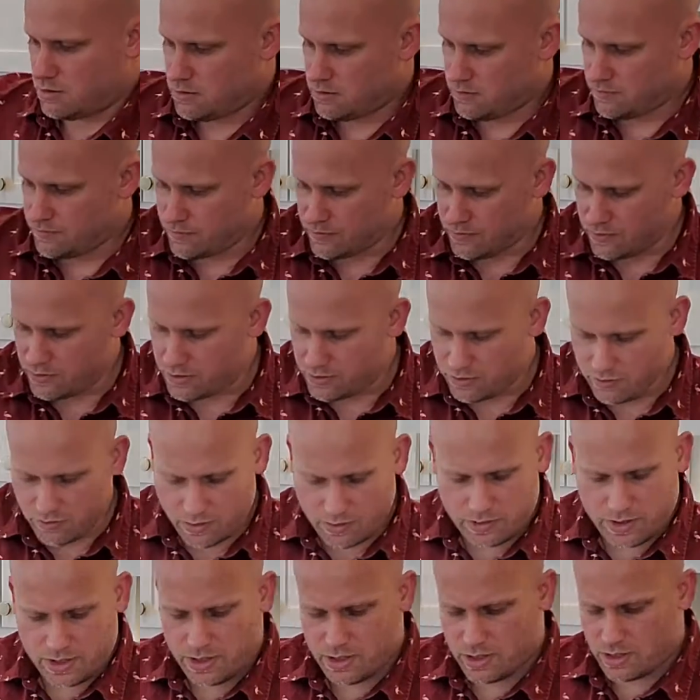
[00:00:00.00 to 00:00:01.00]
for a
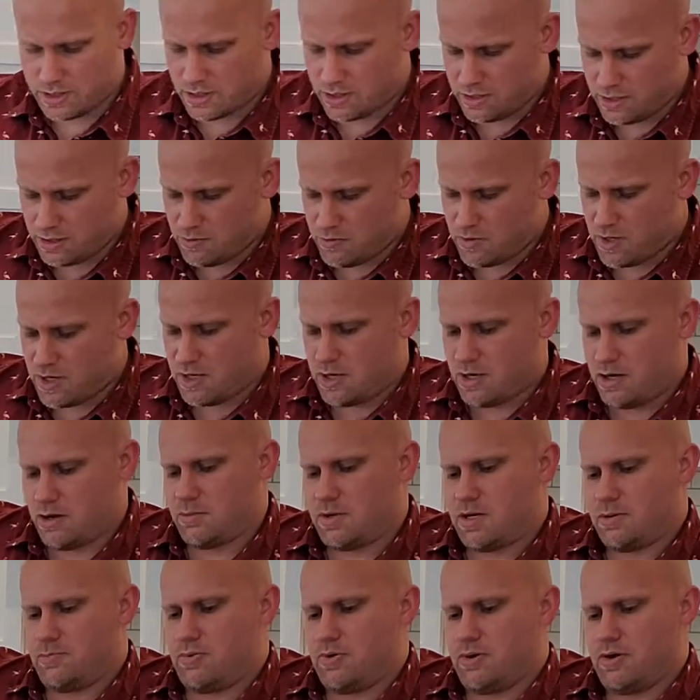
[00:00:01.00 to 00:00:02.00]
Negroni. And you know what? I'm
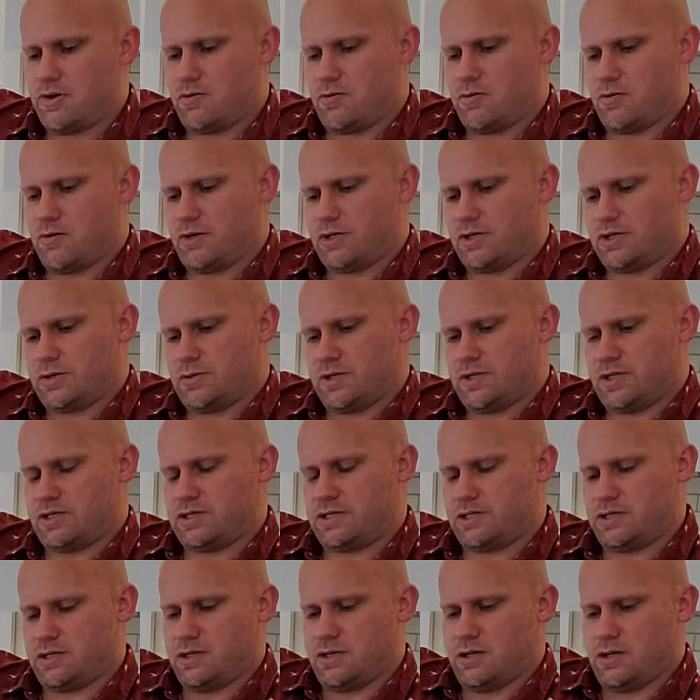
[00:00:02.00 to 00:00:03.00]
gonna put an orange
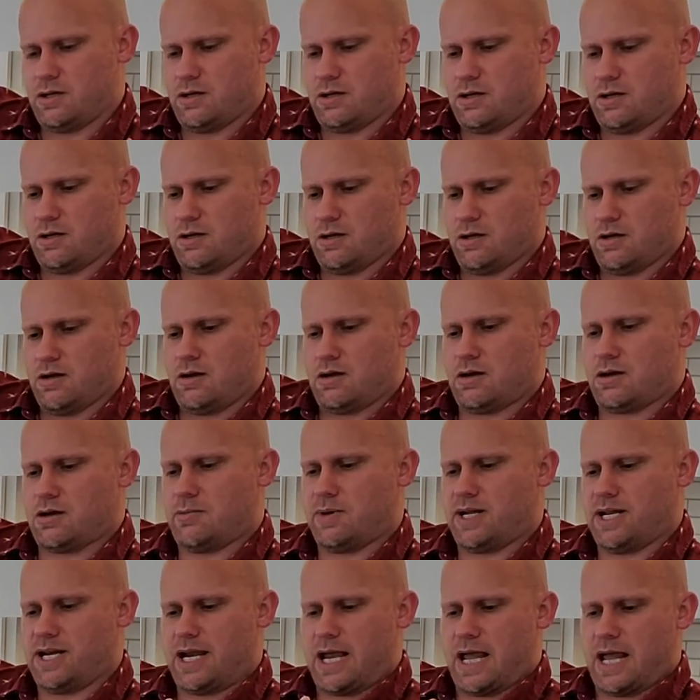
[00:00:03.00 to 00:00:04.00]
twist on our
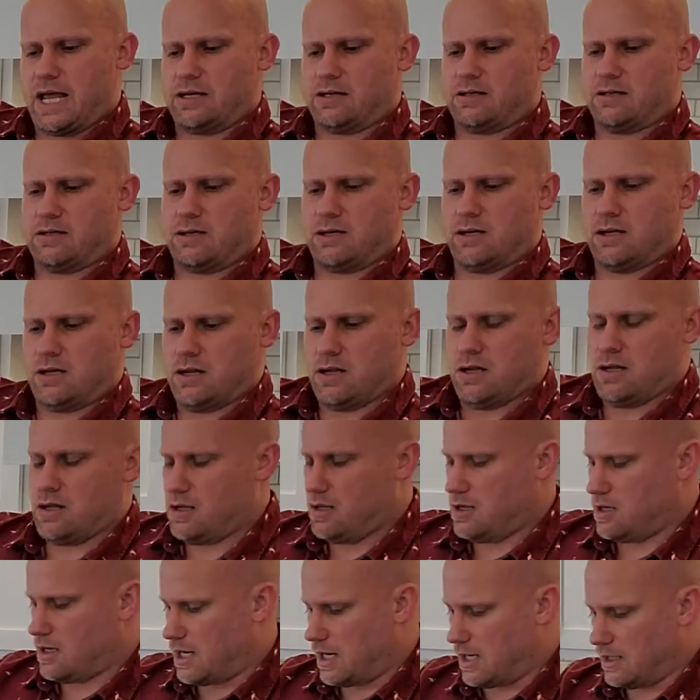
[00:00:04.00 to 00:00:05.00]
Manhattan.
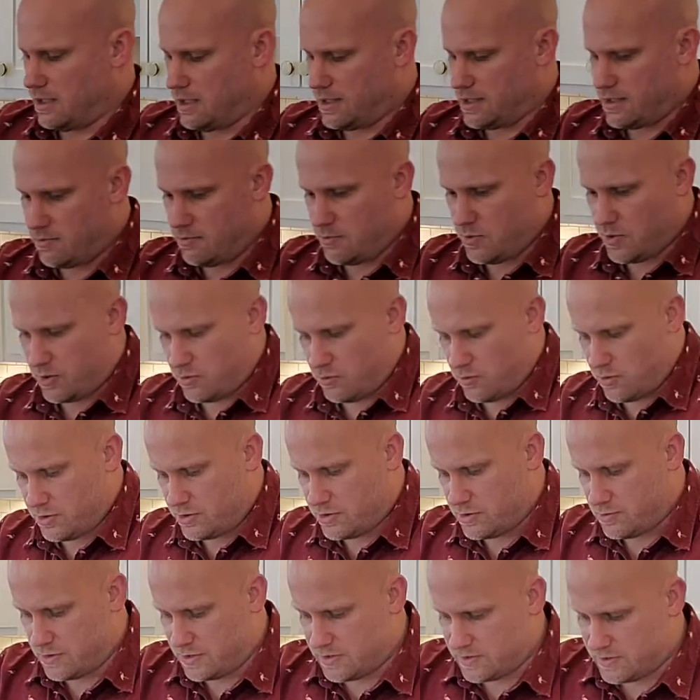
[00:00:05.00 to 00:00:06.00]
I like them with
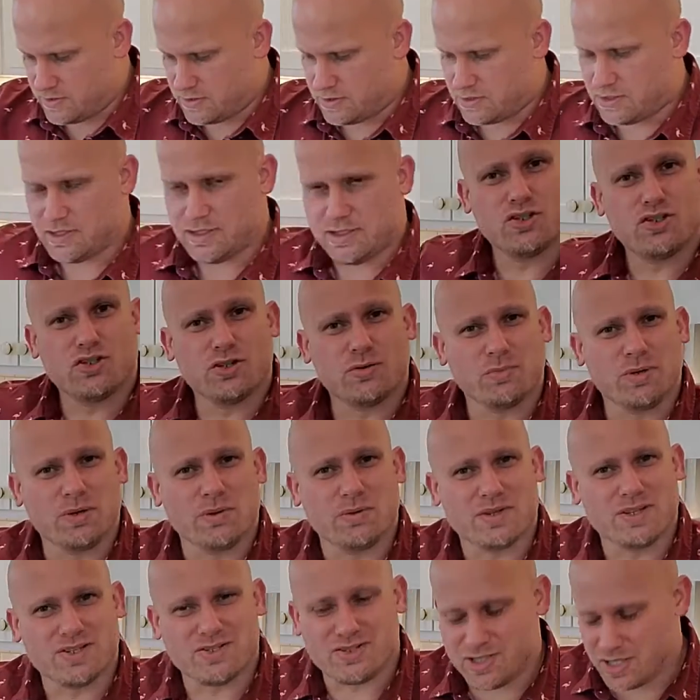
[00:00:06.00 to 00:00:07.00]
orange twists. Should be
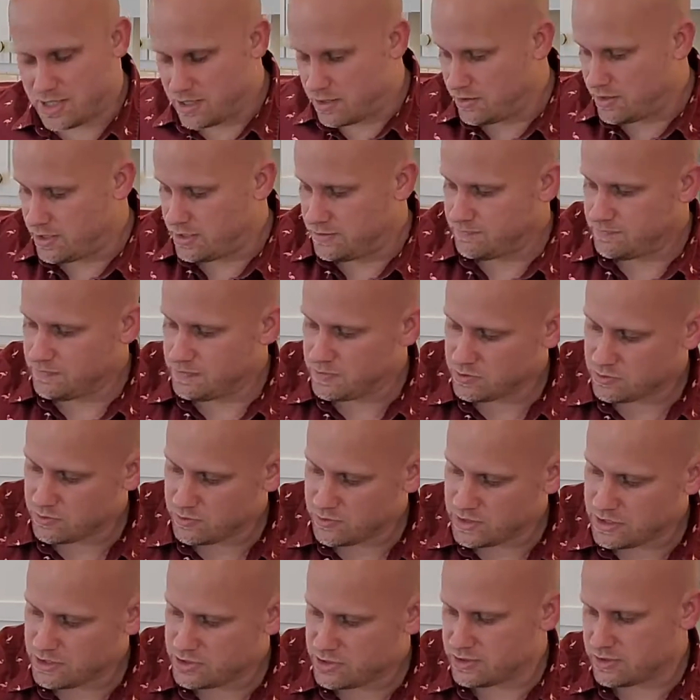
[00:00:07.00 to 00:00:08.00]
with a cherry.
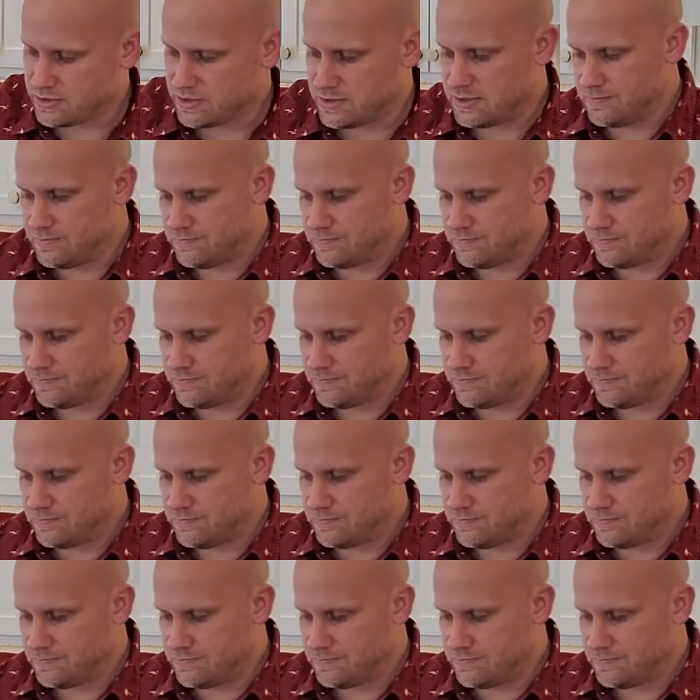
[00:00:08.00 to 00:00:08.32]
Traditionally,